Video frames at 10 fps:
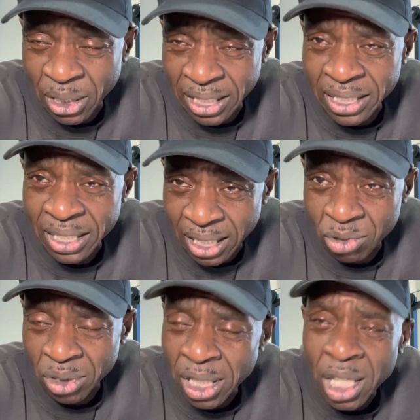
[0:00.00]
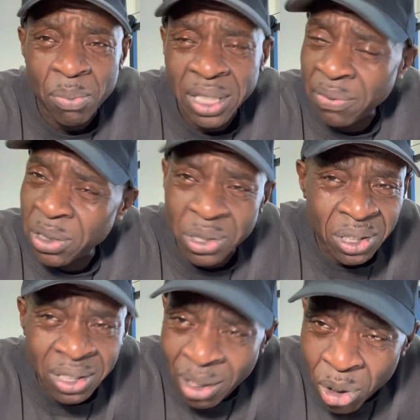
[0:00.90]
the country, but they've just got
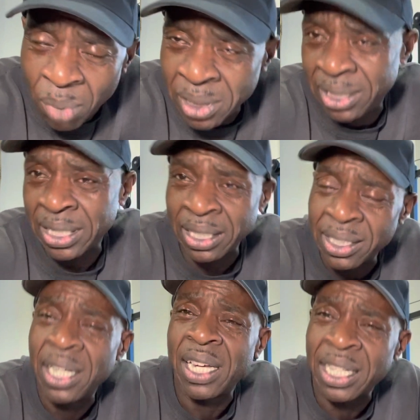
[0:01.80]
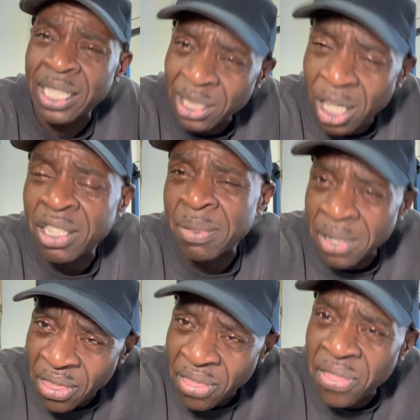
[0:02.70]
no common sense, and a lot of them are
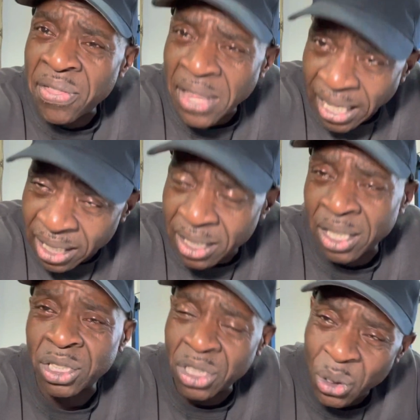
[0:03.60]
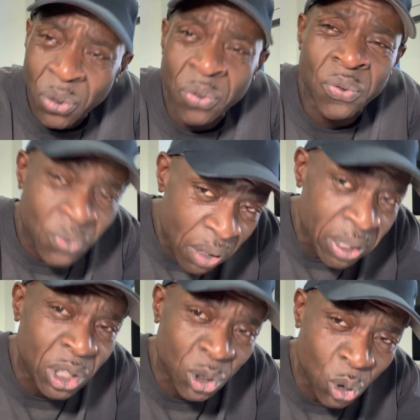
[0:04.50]
thick as two
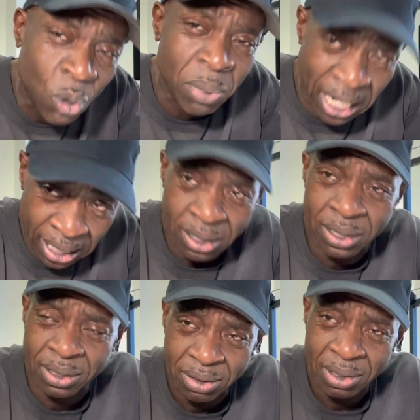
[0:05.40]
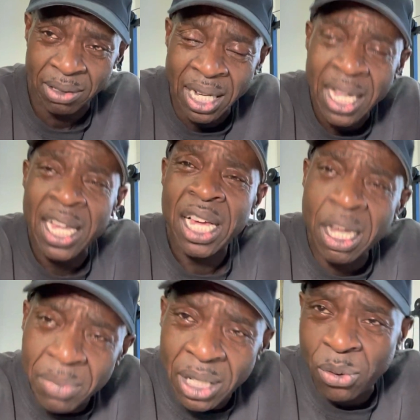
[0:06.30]
very short planks, right?
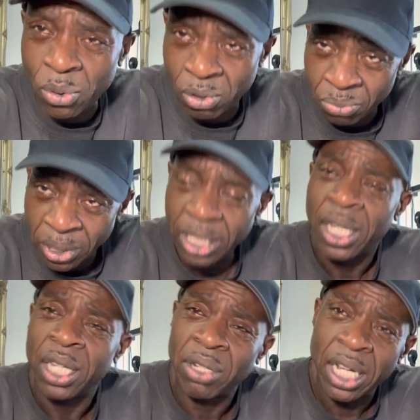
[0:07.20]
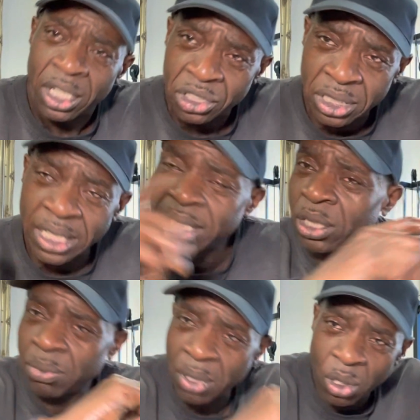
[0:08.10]
Emily Thornberry, right, she's on
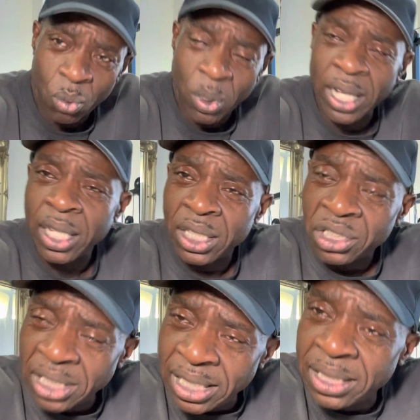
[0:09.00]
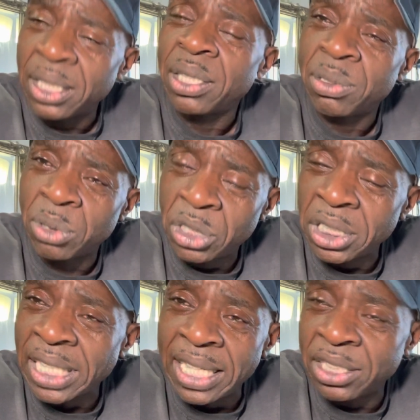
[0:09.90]
the motorway, she's
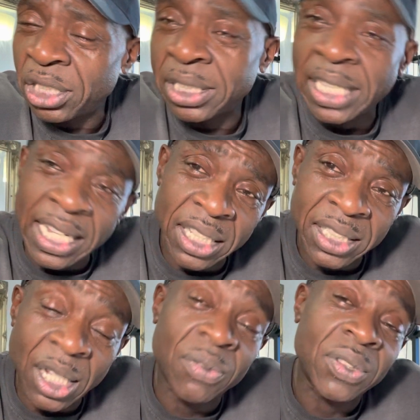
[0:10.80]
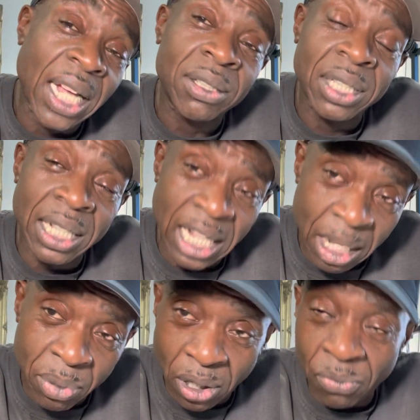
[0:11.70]
getting herself down to the
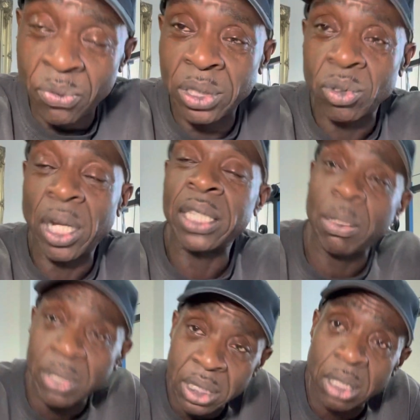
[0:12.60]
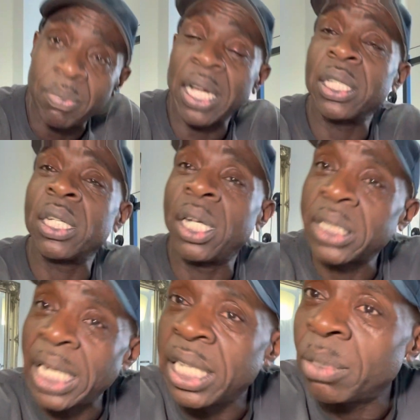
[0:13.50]
Labour conference, right, and someone's in the back of the car
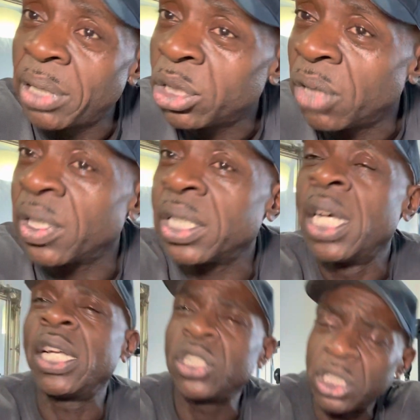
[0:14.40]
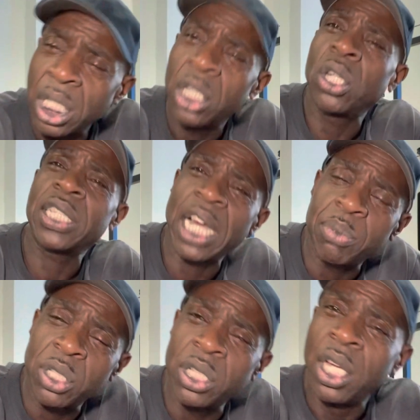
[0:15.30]
taking a picture of her, and she's got the
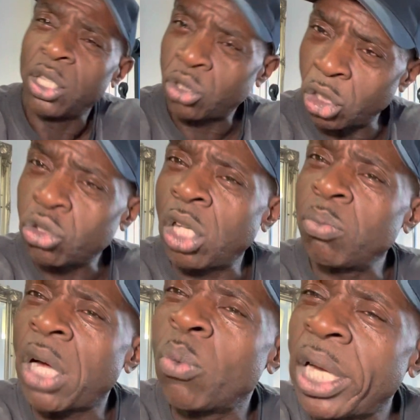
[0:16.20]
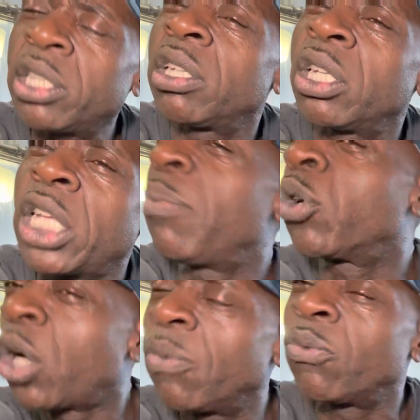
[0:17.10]
caption, just on my way to the Labour
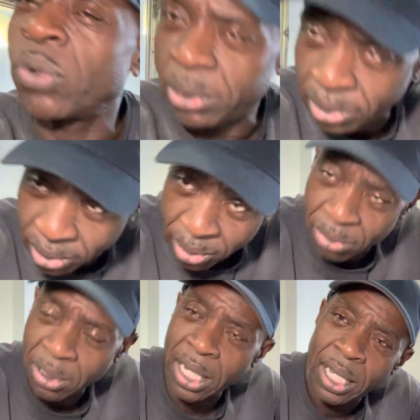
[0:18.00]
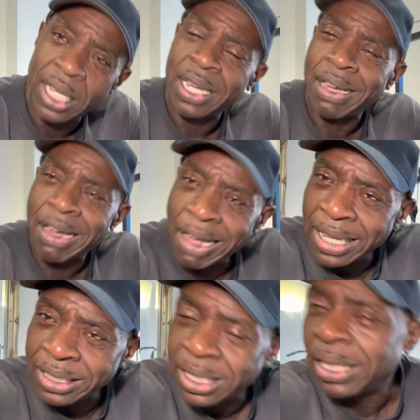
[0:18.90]
conference, right?
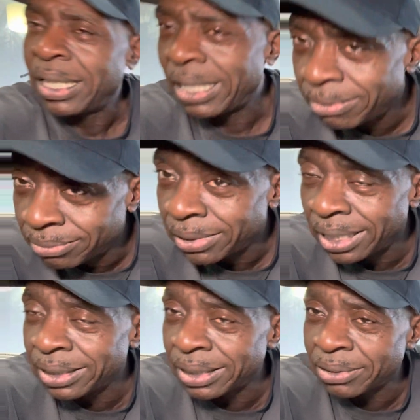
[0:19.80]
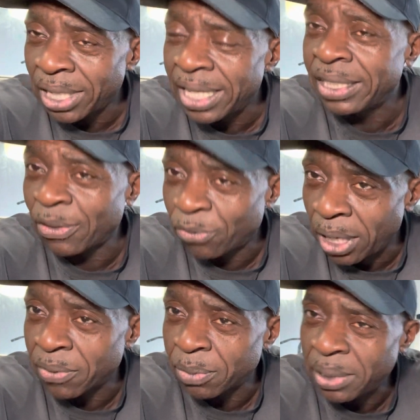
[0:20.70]
And in the frame
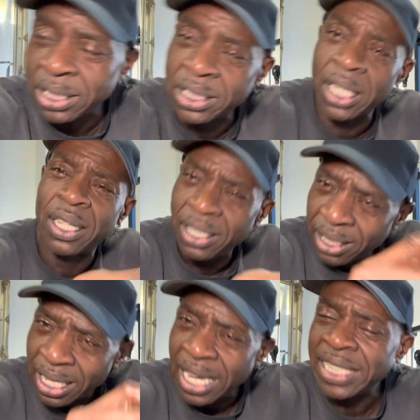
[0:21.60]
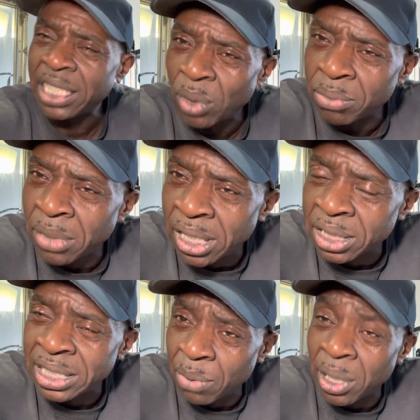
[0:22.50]
of the picture, 81 miles
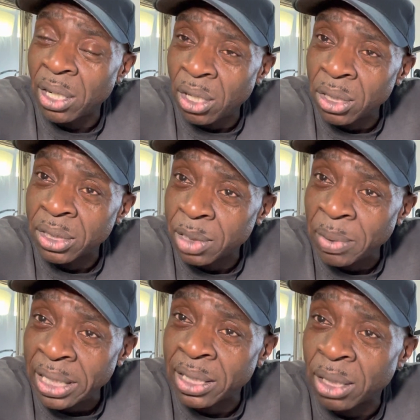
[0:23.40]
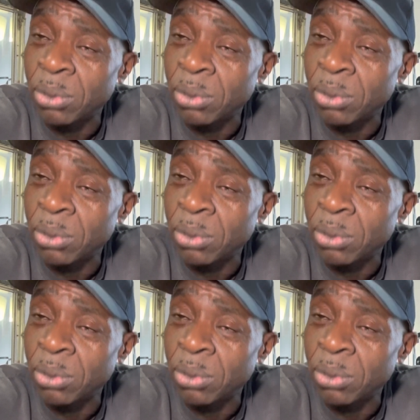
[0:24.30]
an hour on the speedo,